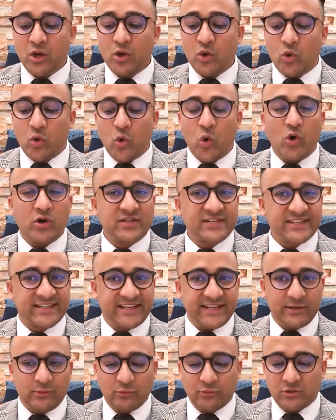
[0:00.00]
core
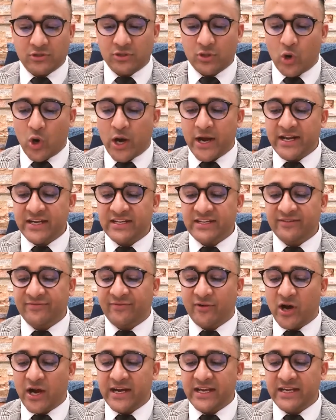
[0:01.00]
skills
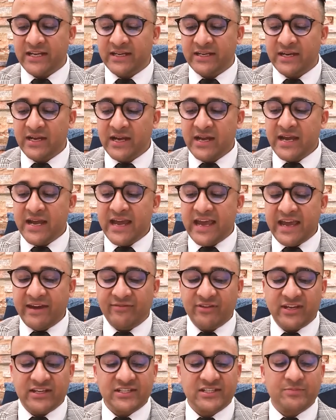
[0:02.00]
identified in
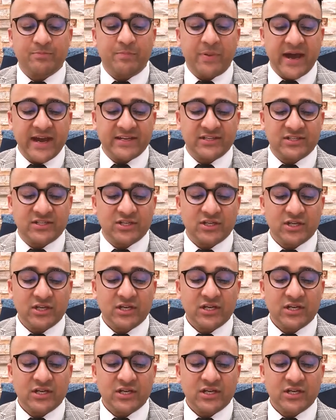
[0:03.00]
evidence-based